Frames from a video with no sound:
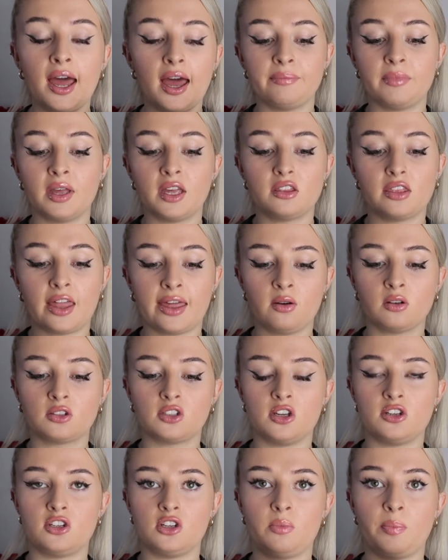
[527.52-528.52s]
And they
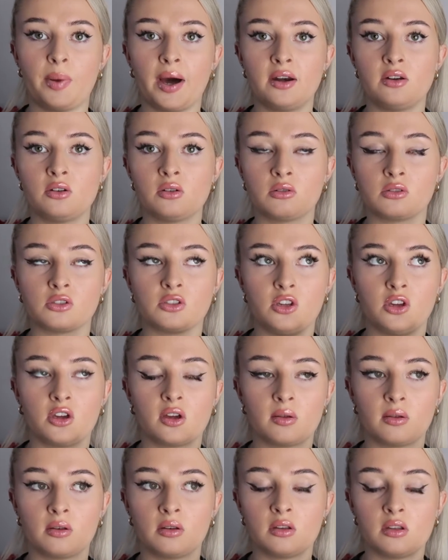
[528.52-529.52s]
also do bundles, so you
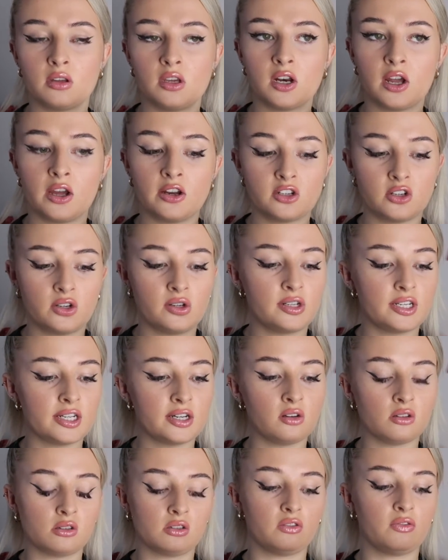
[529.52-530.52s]
can, you know, do
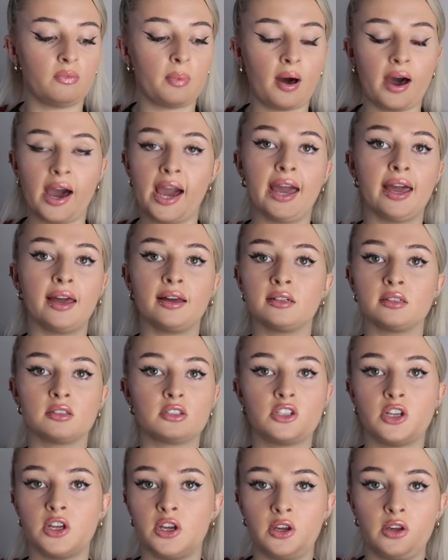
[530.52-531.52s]
deals of
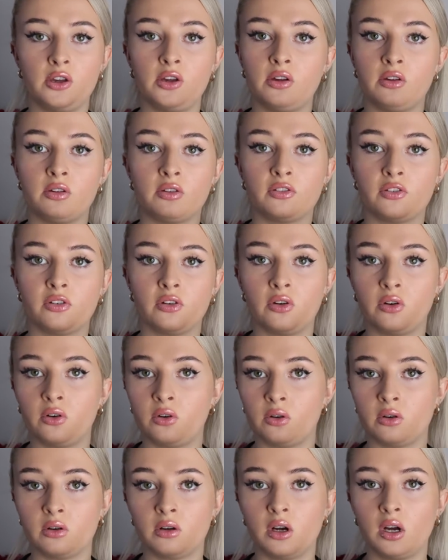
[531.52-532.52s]
buying two
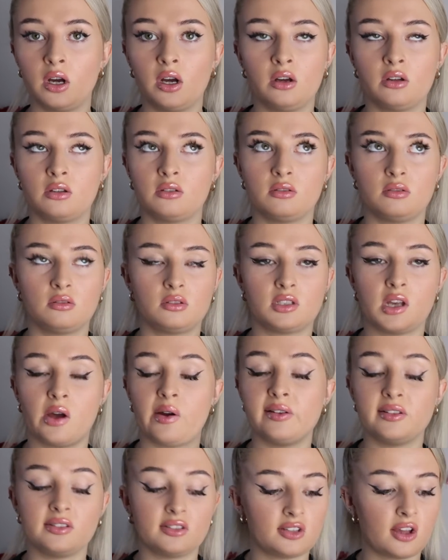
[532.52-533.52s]
for
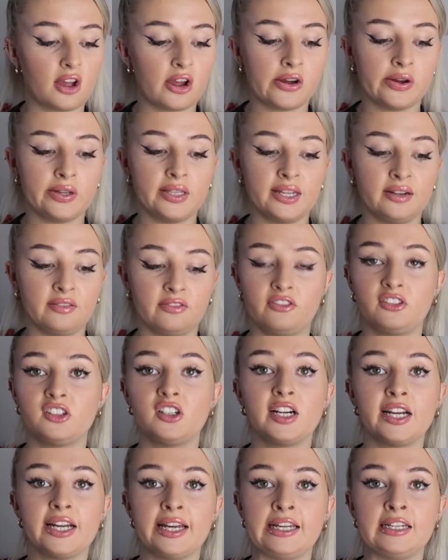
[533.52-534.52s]
so-and-so and then
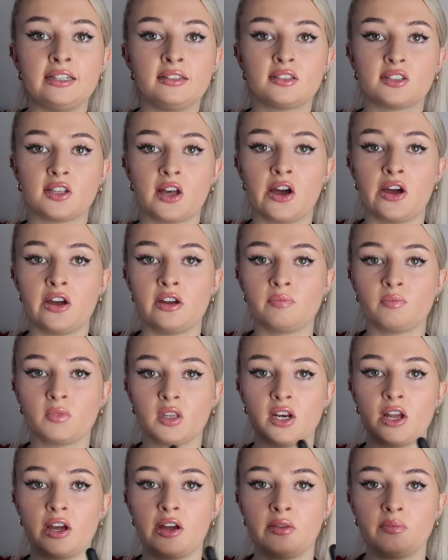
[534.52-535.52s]
three, so,
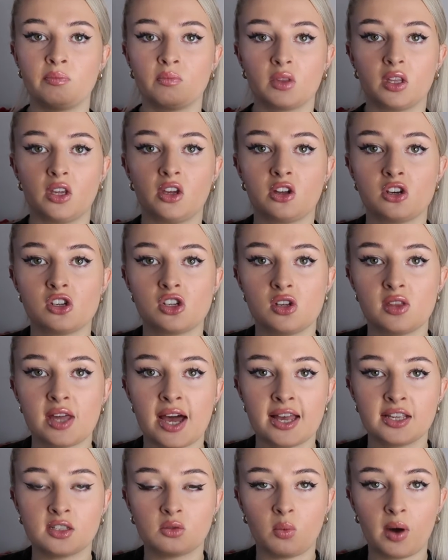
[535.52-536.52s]
you know, you can do
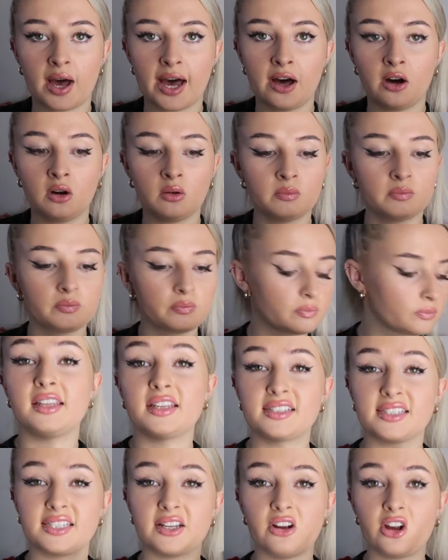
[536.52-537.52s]
that as well.
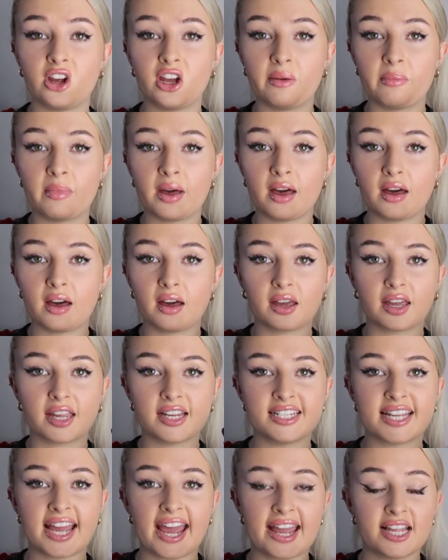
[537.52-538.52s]
The serum
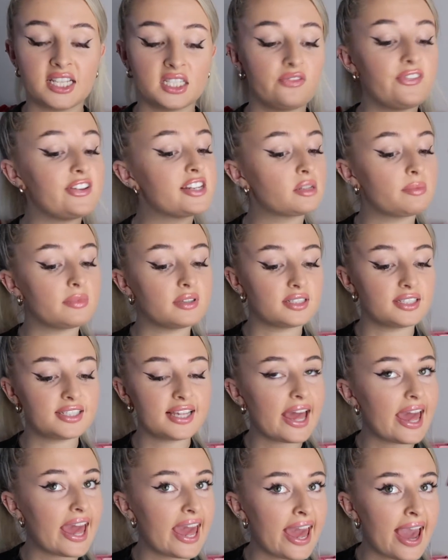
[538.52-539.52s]
contains vitamin
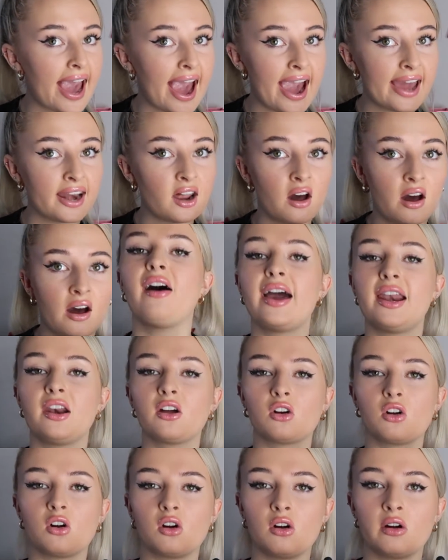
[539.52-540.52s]
C and
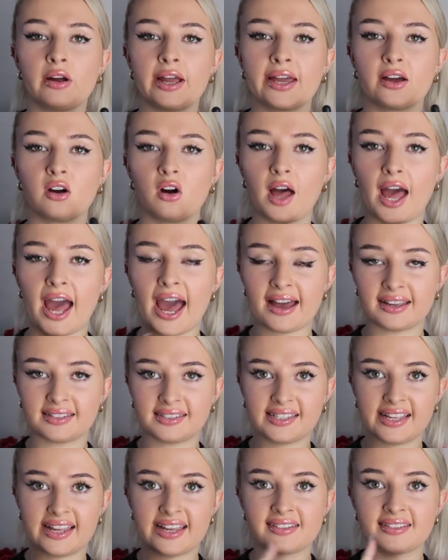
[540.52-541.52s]
hyaluronic
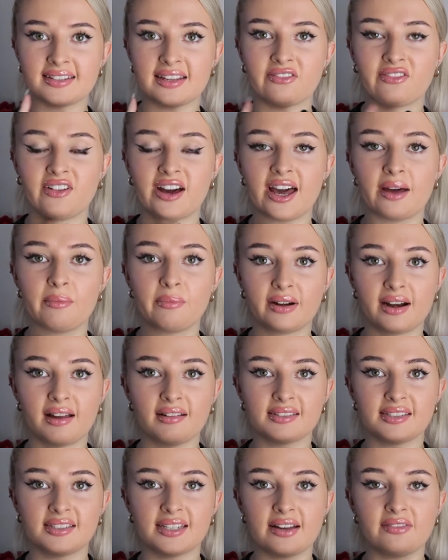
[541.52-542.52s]
acid, if I am pronouncing